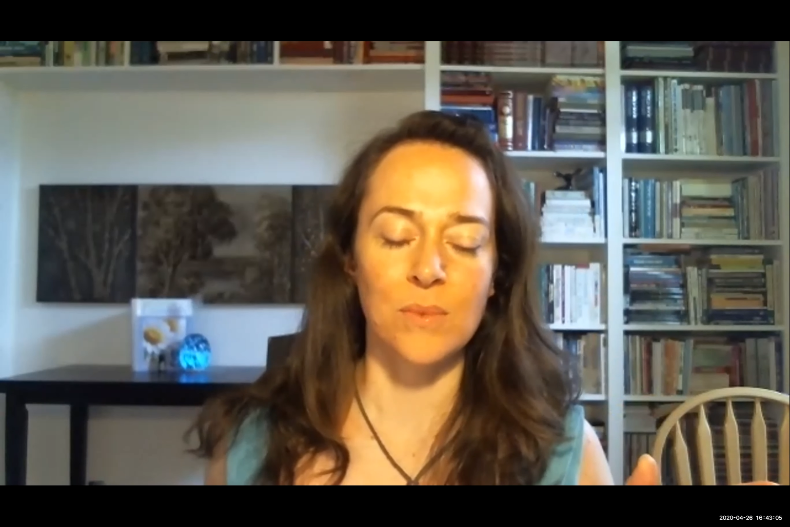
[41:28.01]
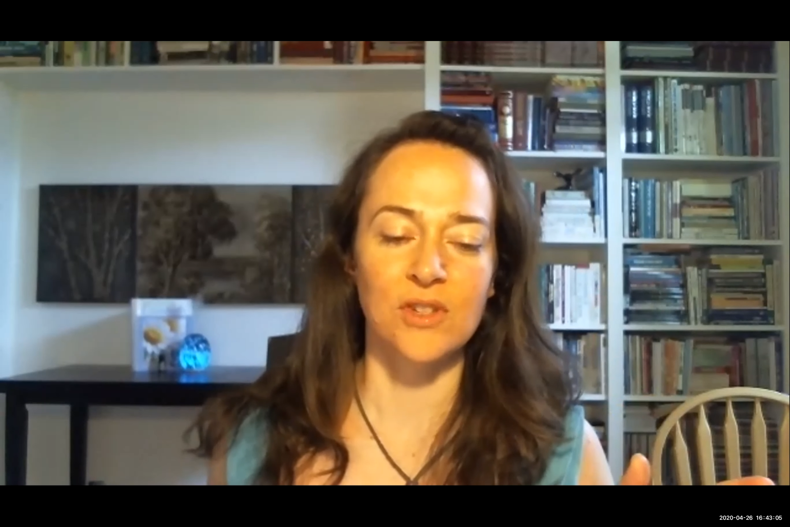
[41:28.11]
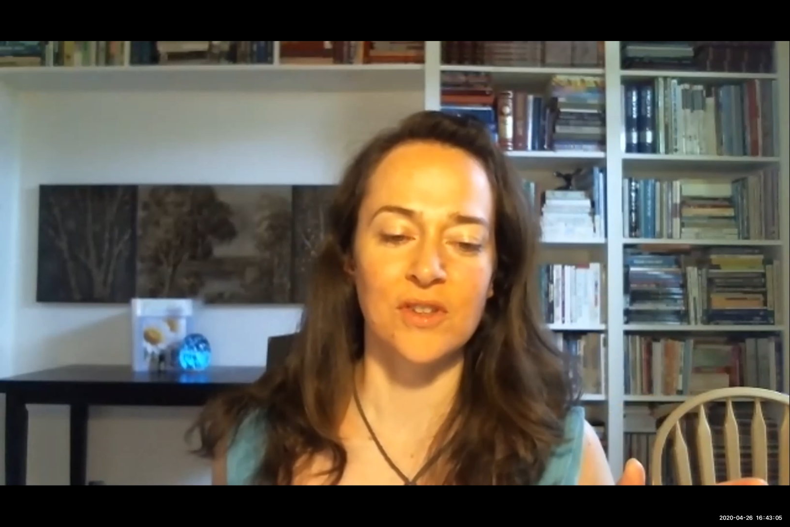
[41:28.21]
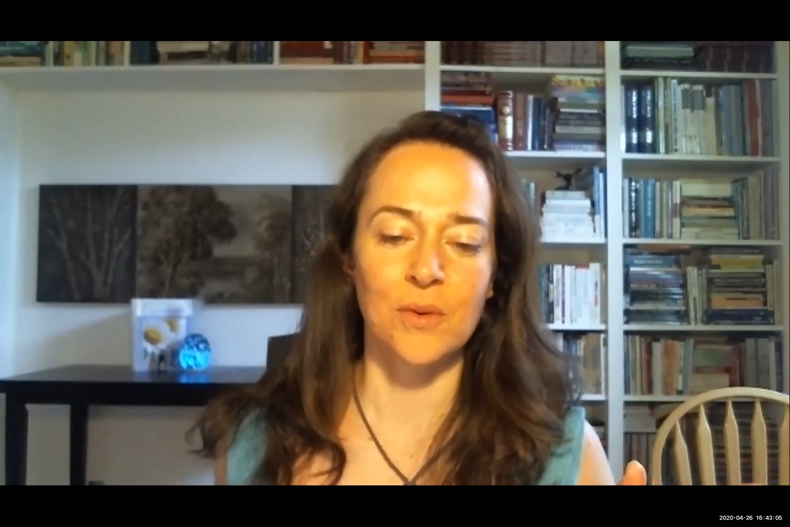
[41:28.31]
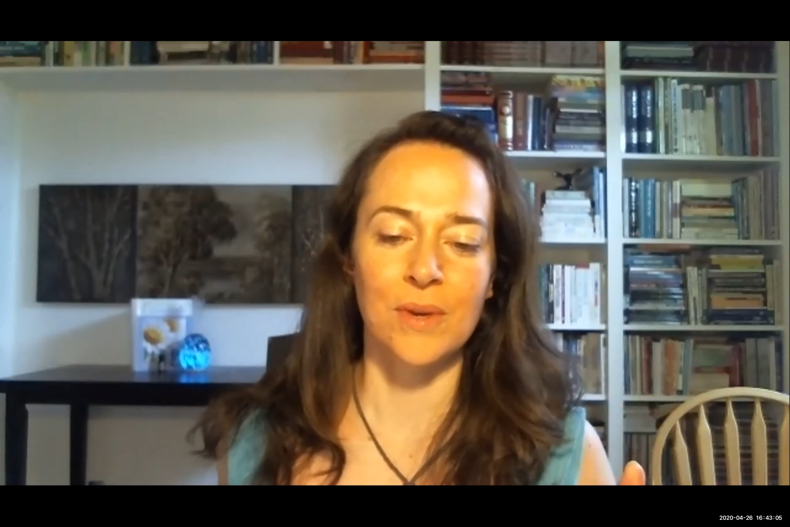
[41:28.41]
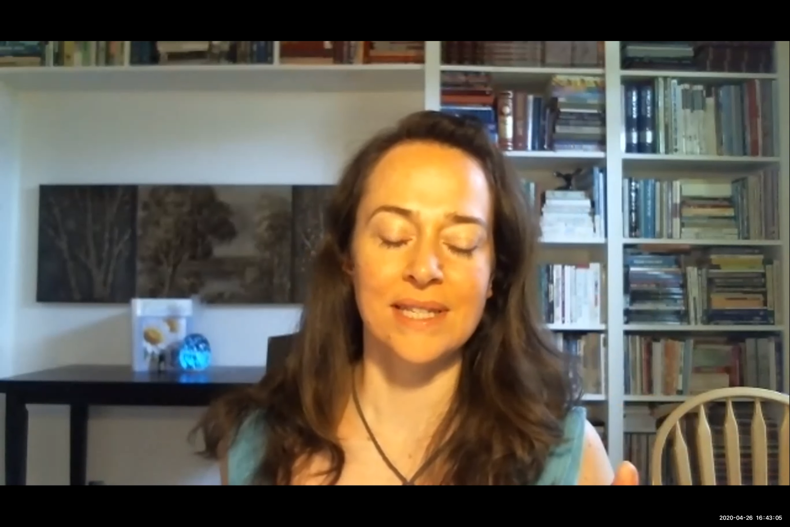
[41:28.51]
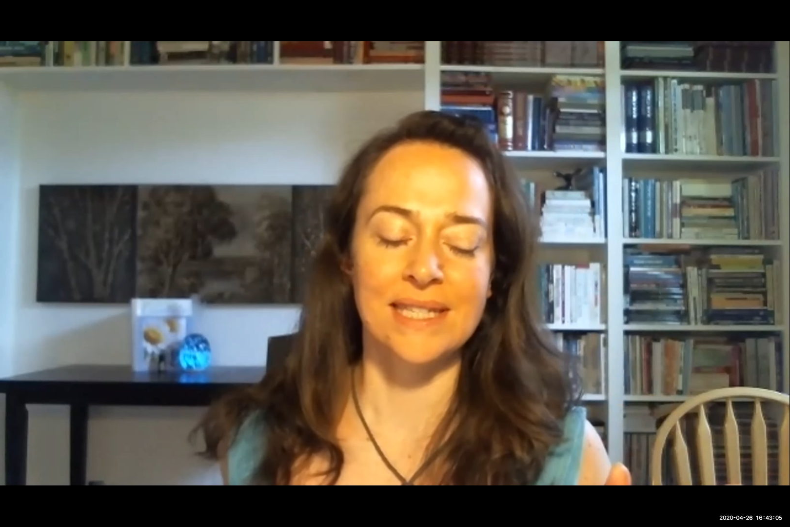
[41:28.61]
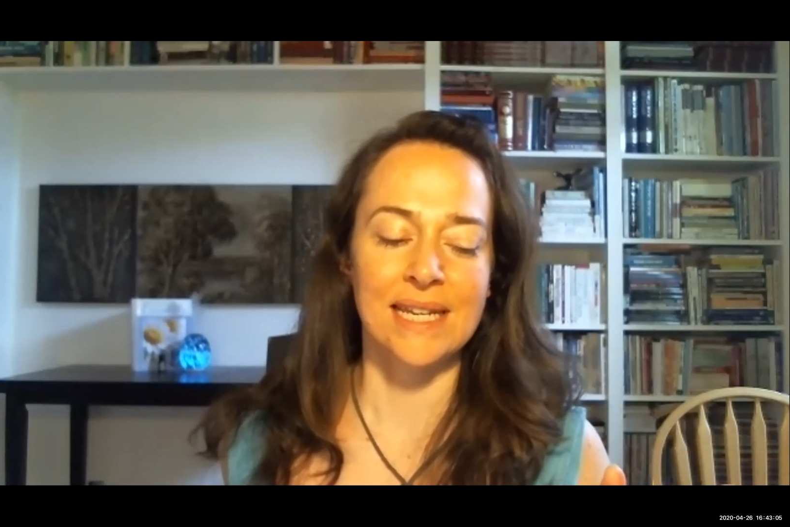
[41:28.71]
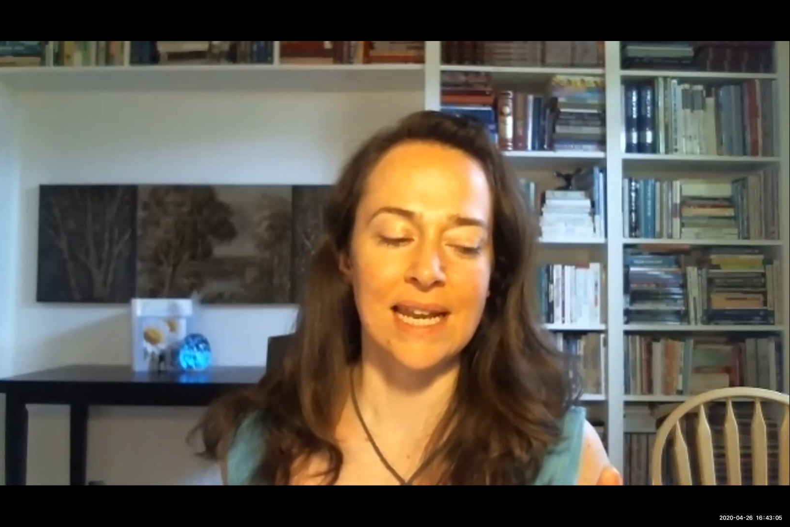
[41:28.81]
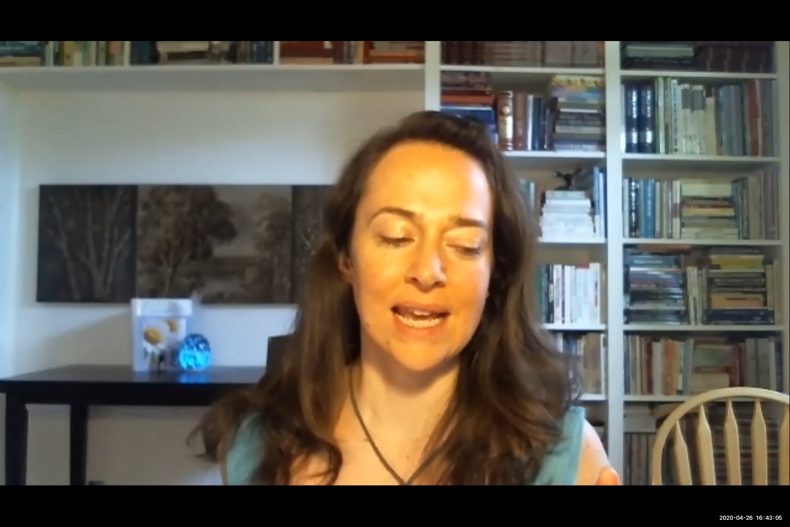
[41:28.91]
which is a
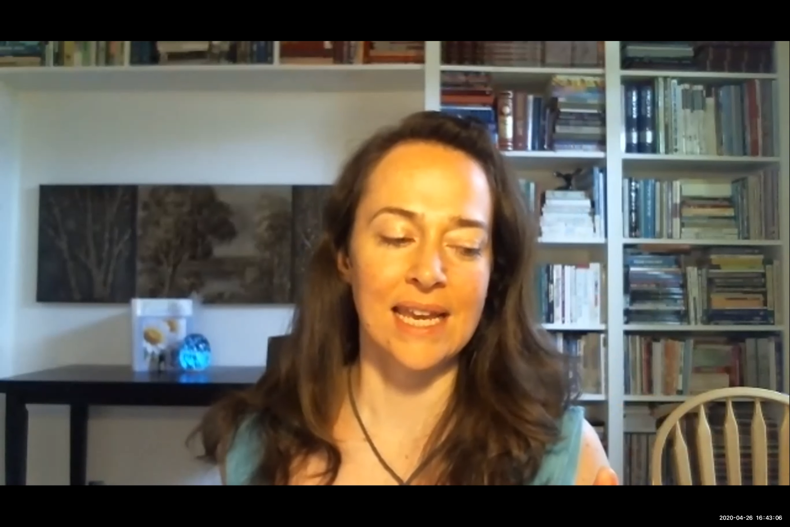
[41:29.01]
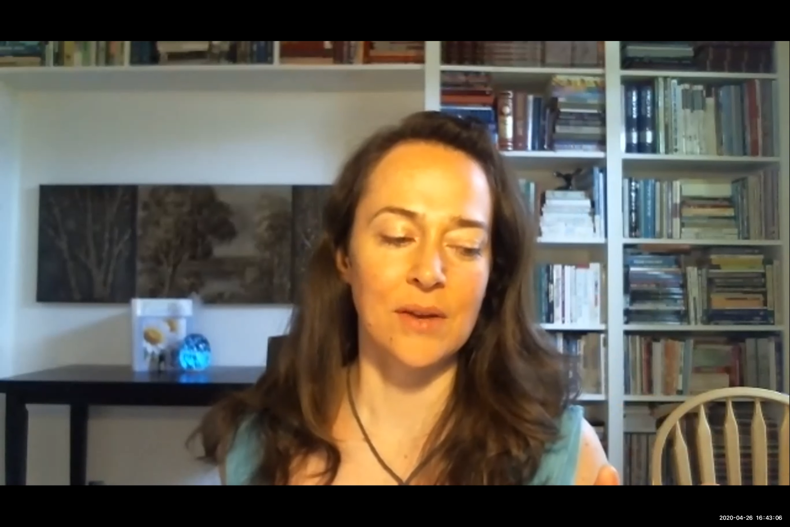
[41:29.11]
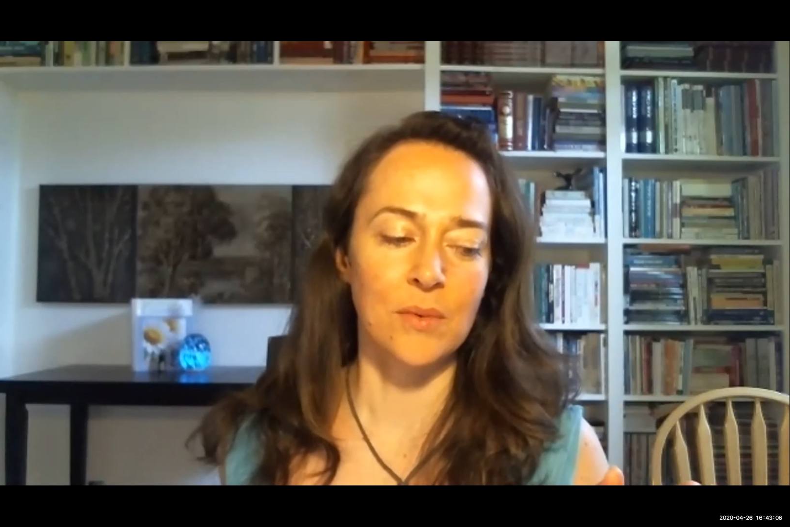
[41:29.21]
Wednesday night,